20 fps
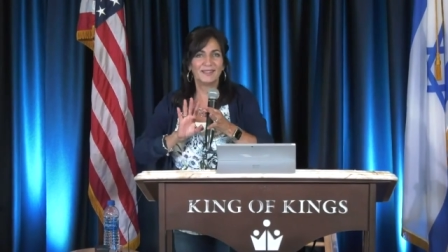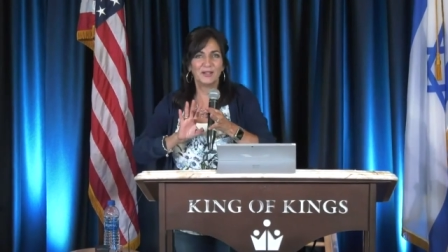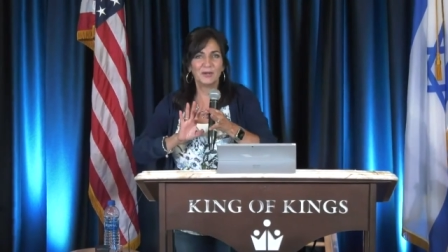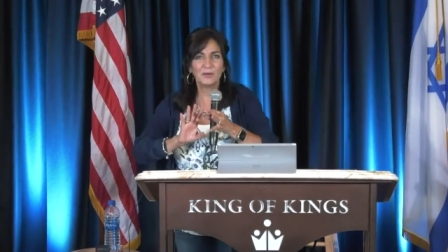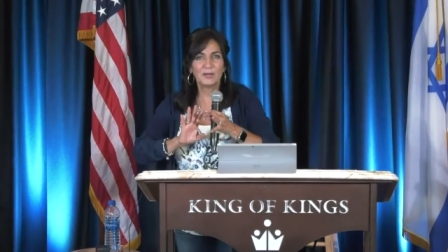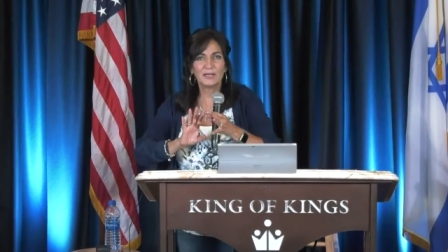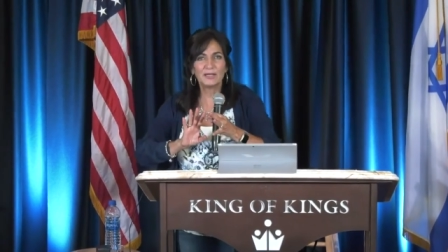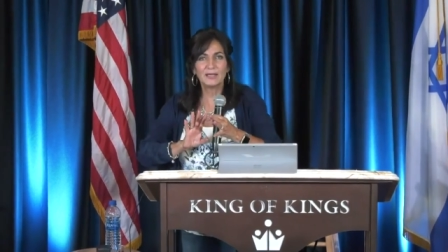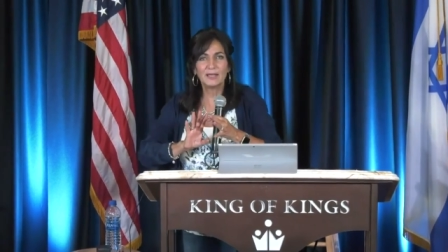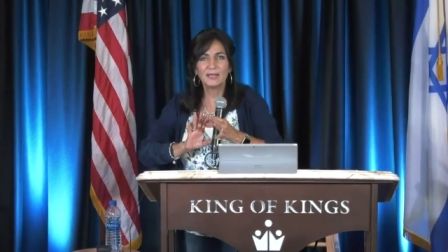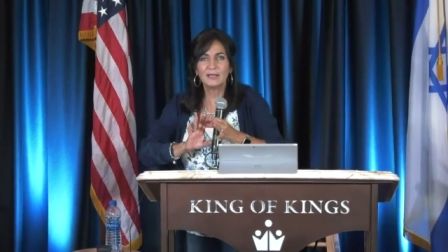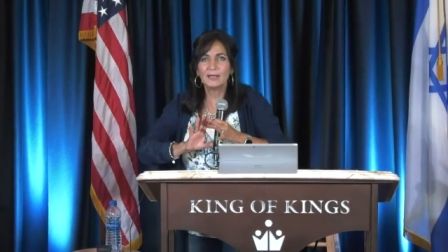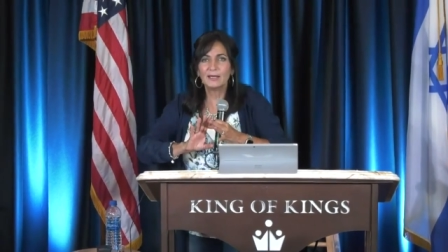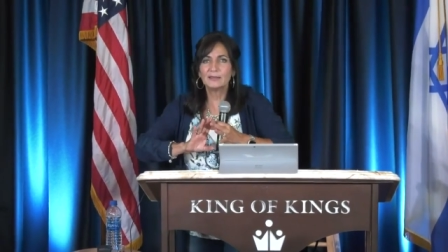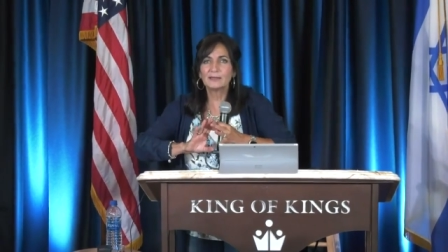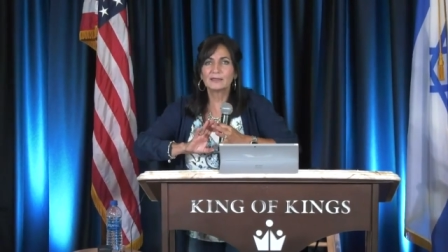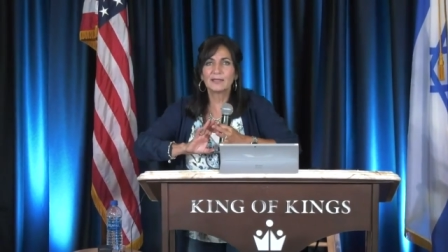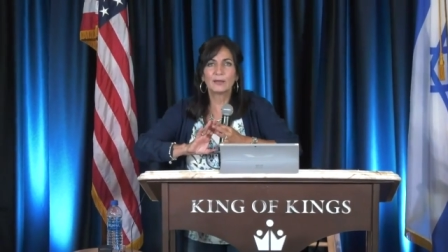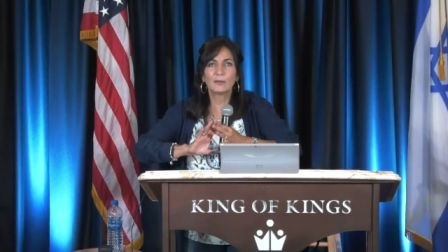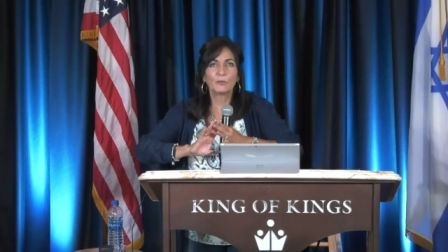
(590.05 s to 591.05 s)
you know, and
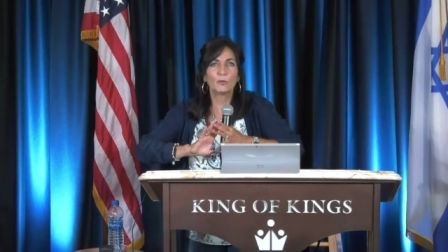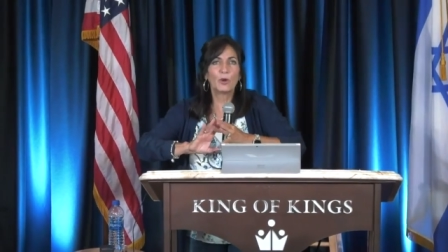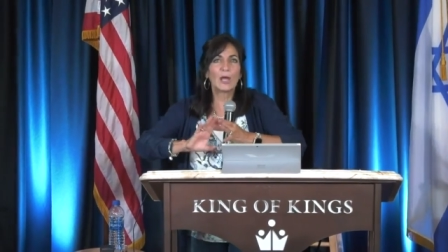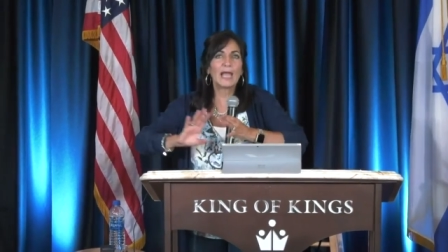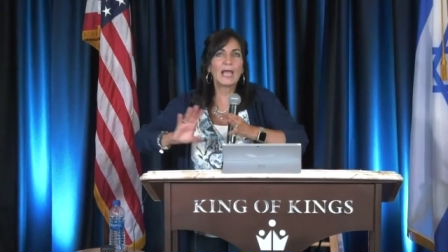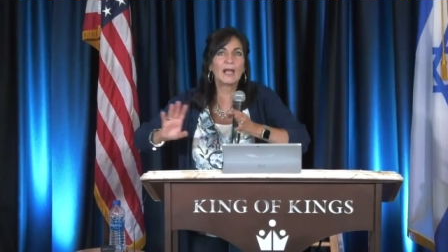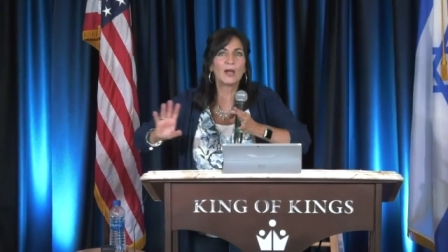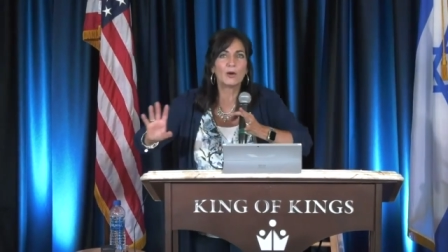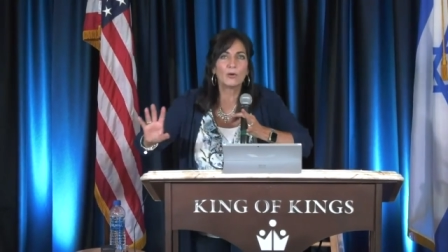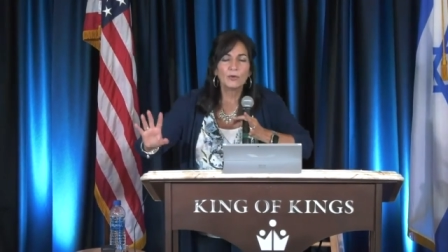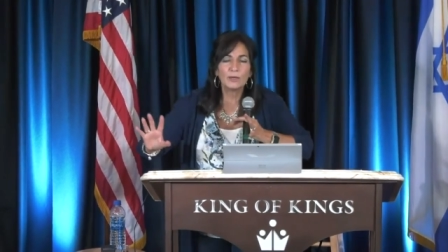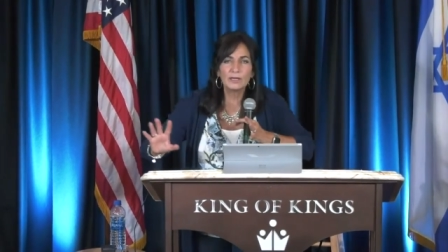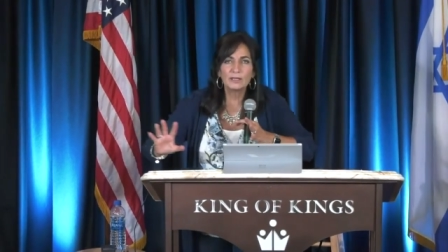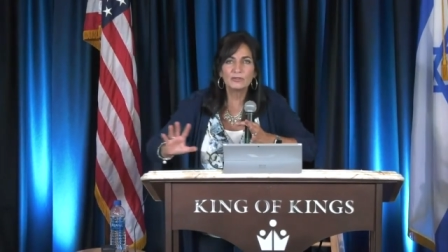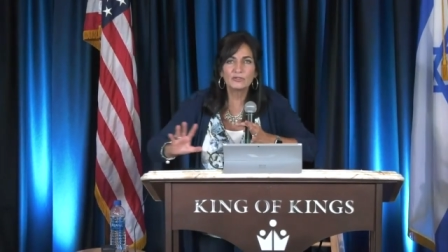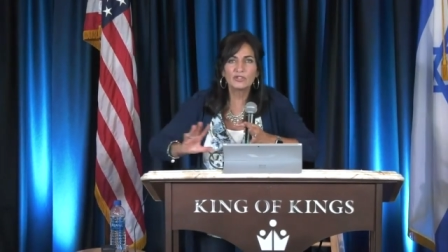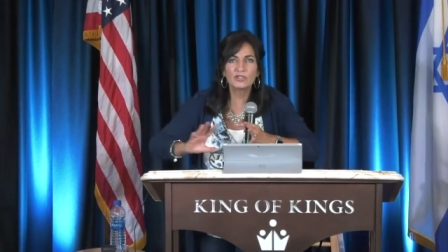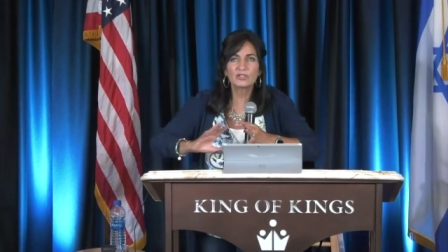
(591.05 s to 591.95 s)
it's like, wow,